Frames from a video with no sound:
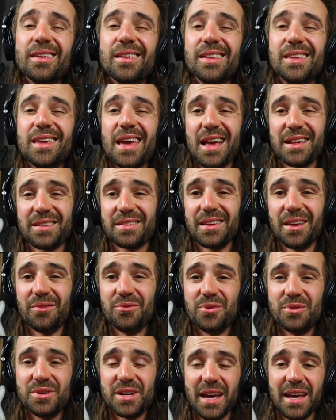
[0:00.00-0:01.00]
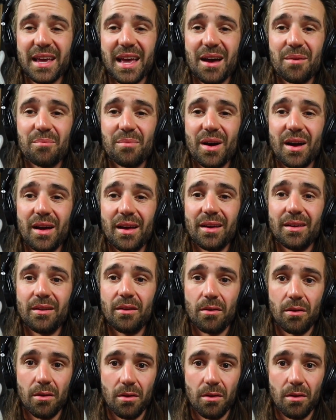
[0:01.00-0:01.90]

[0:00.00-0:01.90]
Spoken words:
Yes, if you check out my